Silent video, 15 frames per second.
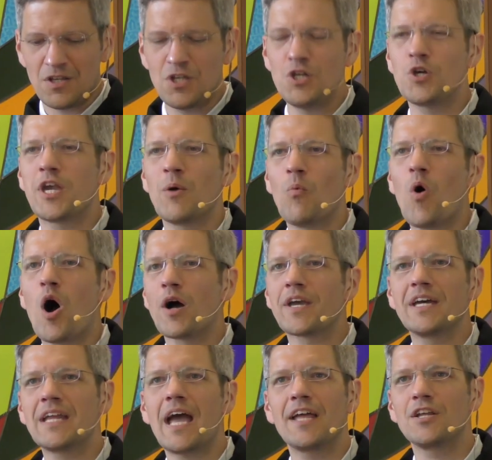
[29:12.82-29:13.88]
You can walk
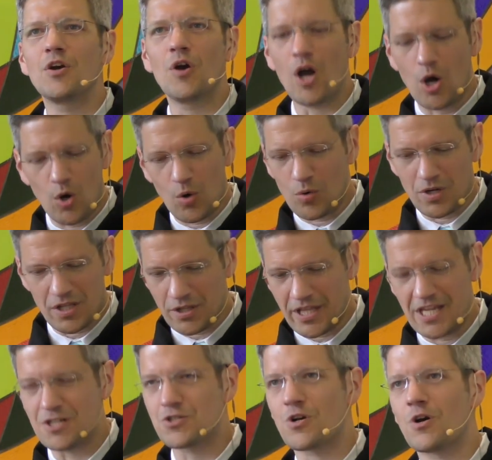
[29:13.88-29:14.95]
it at your own
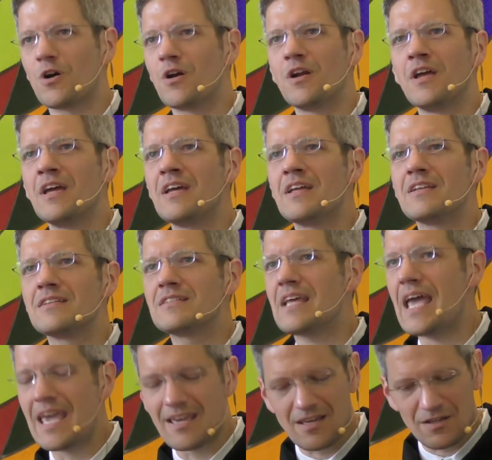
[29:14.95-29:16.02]
leisure,
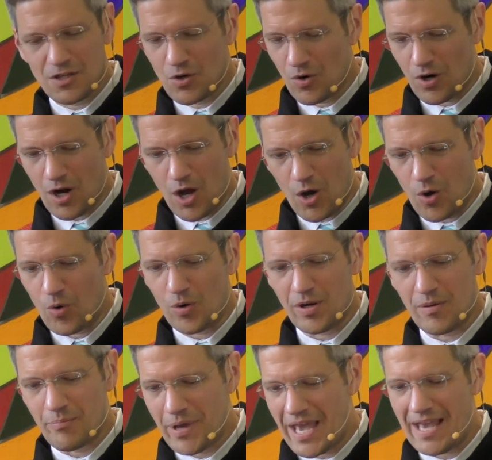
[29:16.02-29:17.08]
take your
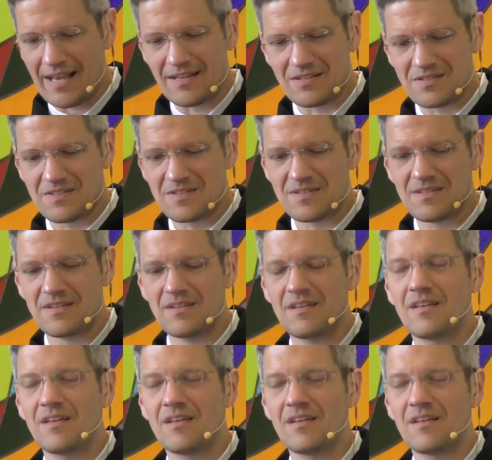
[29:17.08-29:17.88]
own pace.